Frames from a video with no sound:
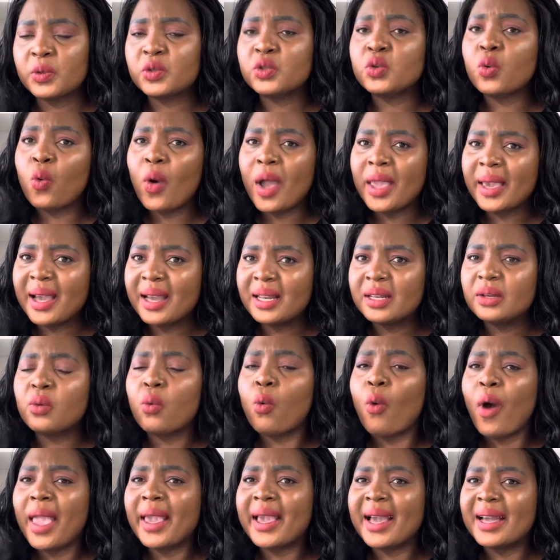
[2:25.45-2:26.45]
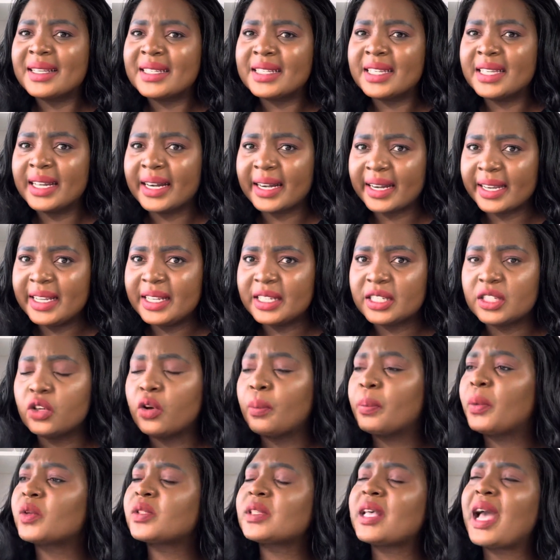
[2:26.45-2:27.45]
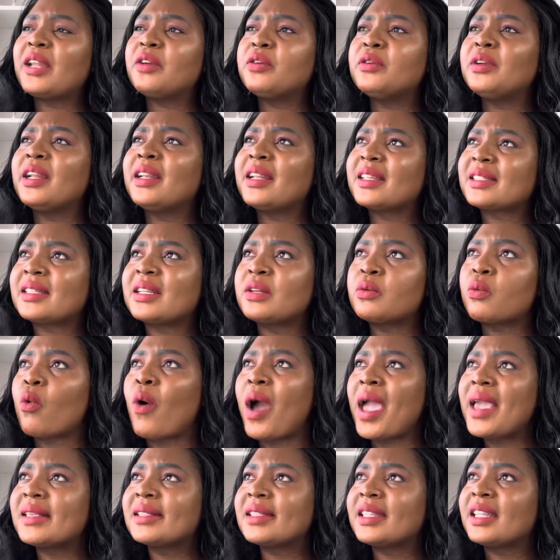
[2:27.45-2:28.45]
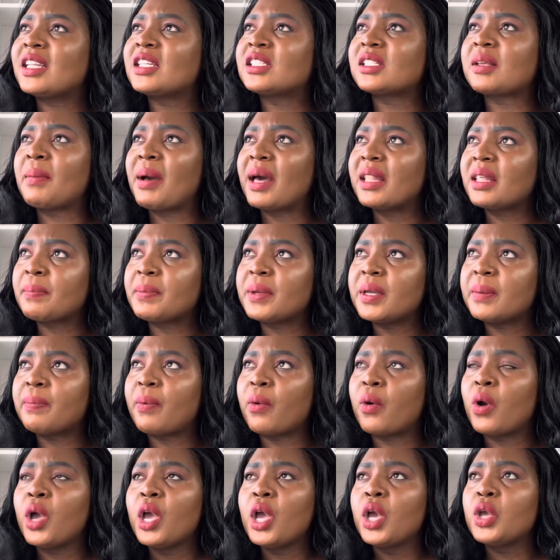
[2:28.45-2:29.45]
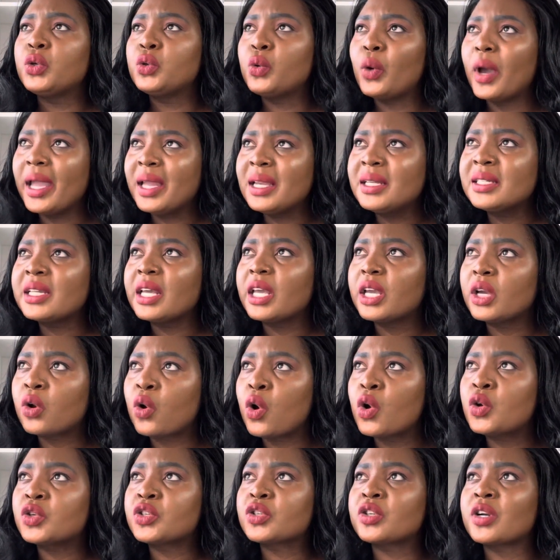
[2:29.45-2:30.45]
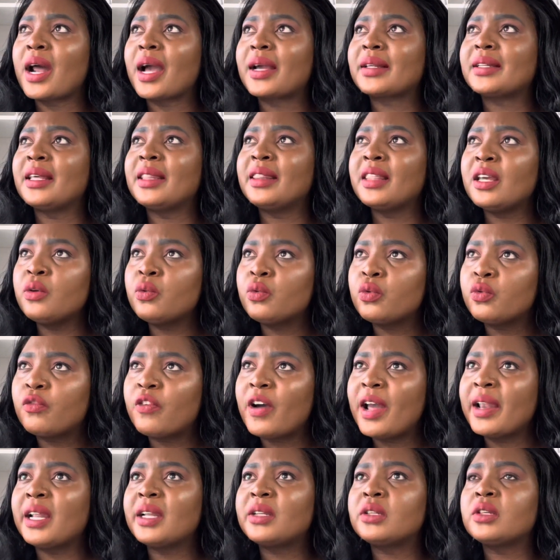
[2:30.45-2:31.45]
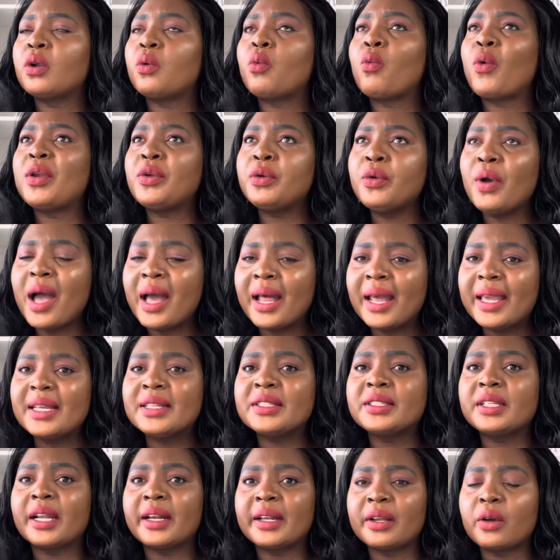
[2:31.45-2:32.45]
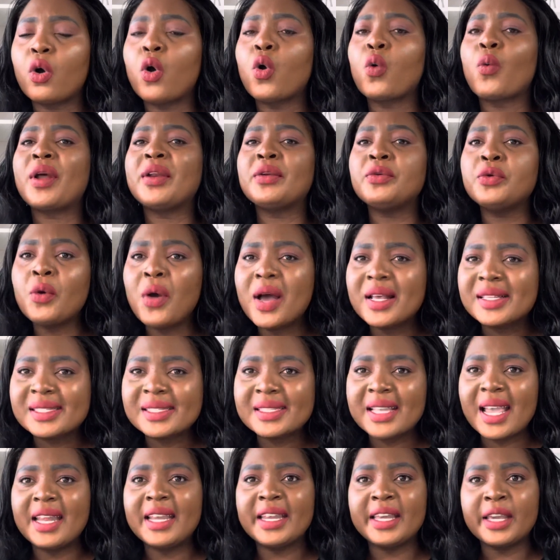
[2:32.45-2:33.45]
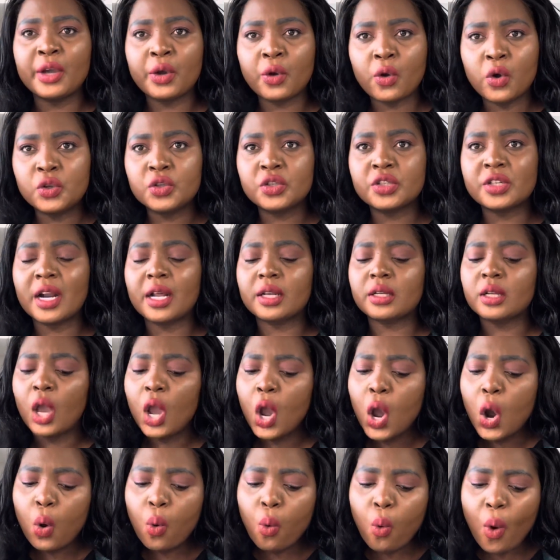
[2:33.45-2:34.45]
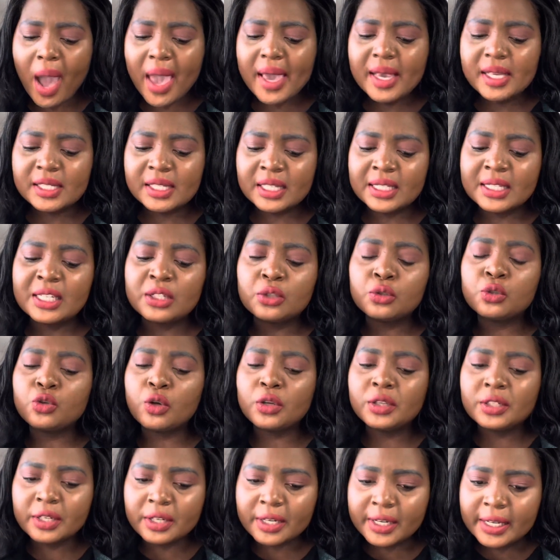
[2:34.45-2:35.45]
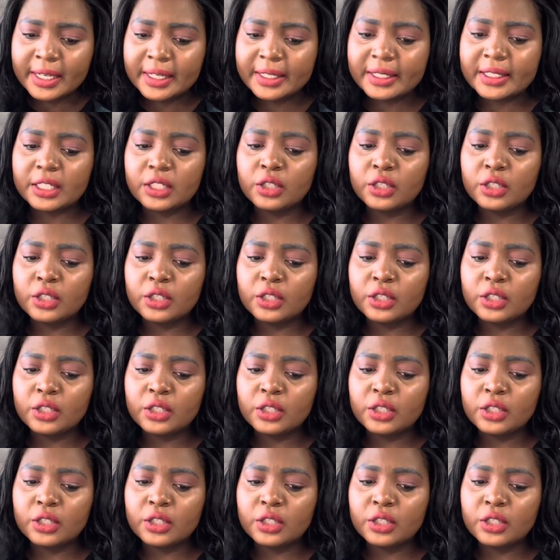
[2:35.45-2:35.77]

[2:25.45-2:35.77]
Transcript: So why can't why can't he read? You know, because I don't understand why is it that some other people you enter a contract and then you find out now when you are entering or when you are signing a contract, why is it that you don't read?